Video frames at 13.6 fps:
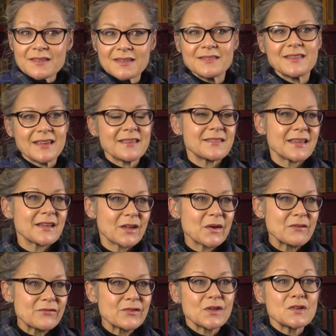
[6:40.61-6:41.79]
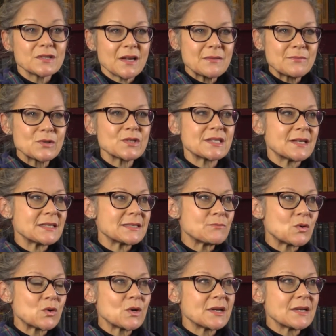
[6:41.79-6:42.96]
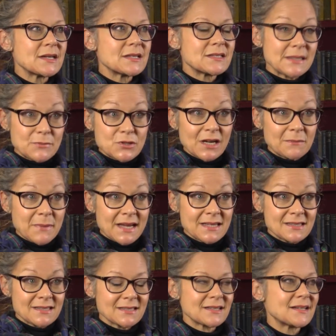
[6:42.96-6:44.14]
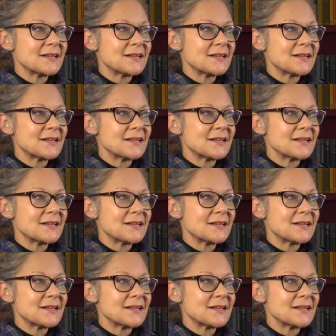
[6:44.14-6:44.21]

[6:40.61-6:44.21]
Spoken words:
then they're going for those kind of books, and it's more subject-based.